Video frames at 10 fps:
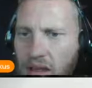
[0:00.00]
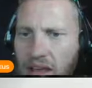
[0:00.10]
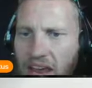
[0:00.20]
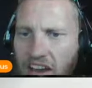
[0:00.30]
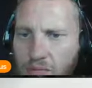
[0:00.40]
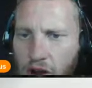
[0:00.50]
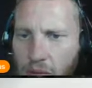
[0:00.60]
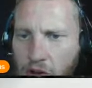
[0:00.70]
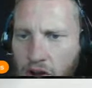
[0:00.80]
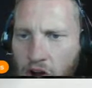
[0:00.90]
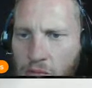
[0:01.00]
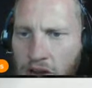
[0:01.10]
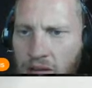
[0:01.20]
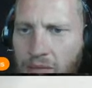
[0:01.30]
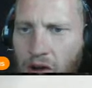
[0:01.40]
Its primary
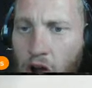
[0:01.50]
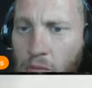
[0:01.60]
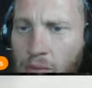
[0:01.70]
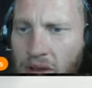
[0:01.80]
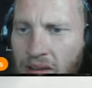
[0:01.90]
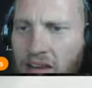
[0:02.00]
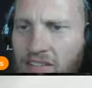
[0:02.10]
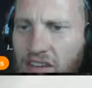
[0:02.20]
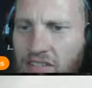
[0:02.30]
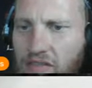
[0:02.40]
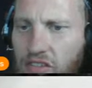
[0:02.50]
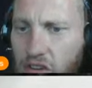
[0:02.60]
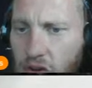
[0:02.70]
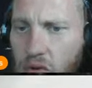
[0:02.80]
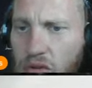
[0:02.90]
armament consists of
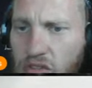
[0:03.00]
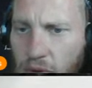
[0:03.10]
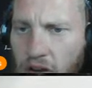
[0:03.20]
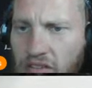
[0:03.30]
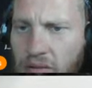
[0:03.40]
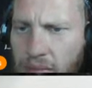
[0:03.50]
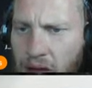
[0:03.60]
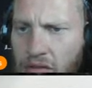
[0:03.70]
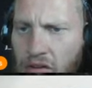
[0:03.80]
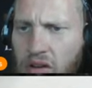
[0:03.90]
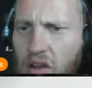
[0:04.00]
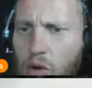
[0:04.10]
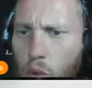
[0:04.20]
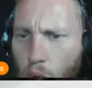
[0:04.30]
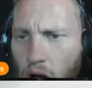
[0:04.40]
two sponson-mounted
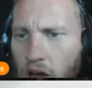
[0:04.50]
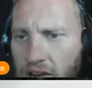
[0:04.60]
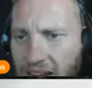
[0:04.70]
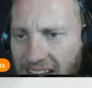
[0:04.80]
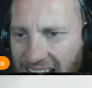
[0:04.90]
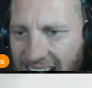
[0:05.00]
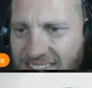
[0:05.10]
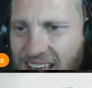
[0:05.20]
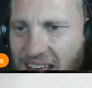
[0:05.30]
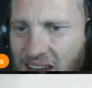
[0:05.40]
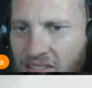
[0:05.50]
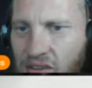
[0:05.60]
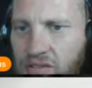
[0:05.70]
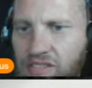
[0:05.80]
quad las cannons, whose